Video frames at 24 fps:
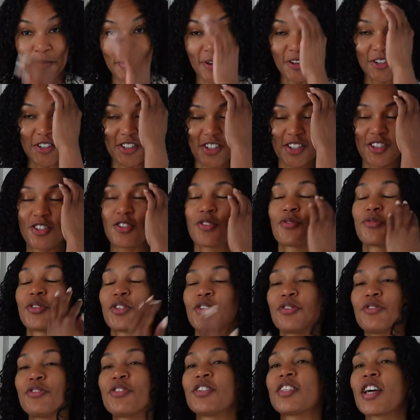polishes, so as
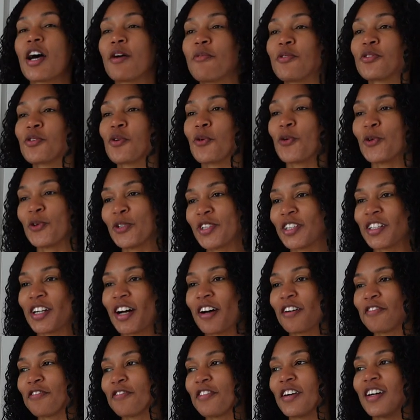soon as I was old
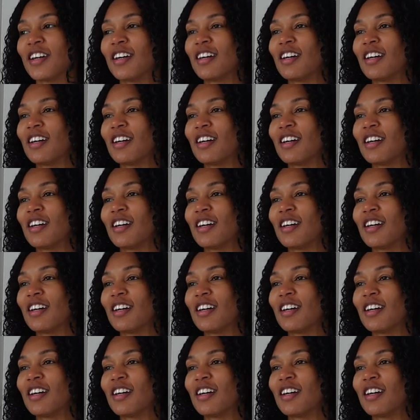enough,